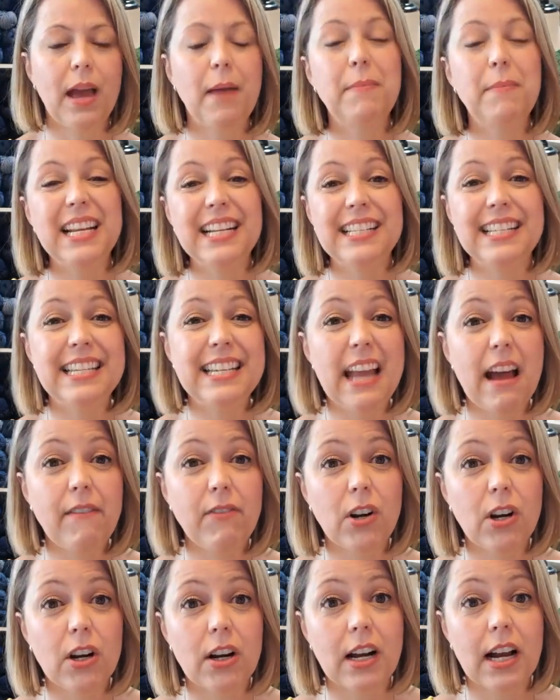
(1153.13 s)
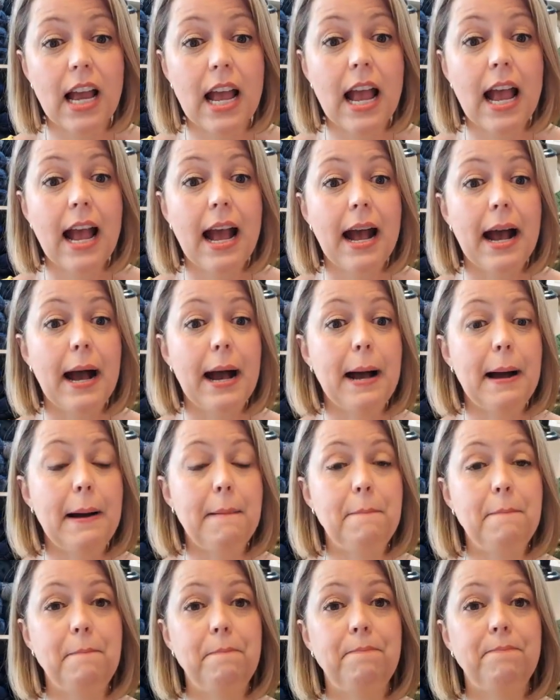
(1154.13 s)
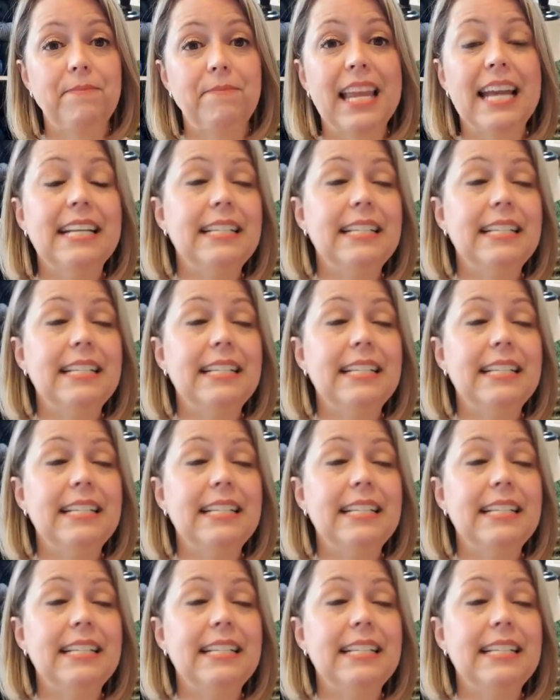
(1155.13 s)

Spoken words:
I mean, it's never gonna